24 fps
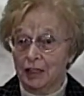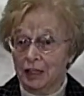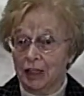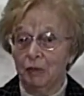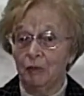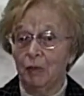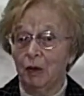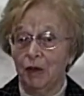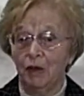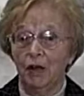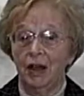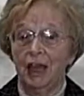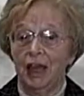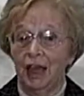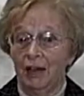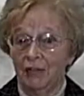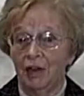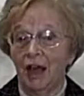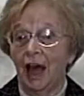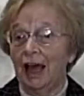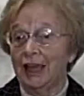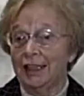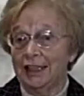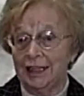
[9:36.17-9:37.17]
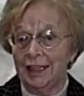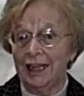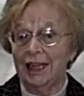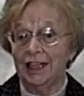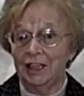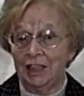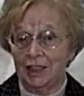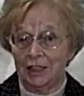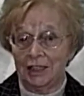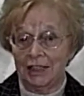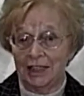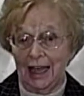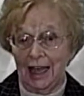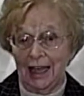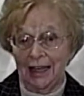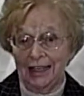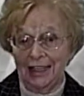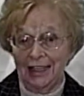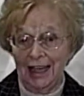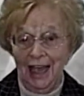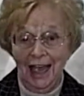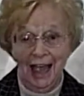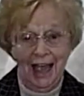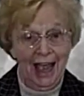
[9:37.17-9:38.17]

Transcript: Spirit of God teaches us.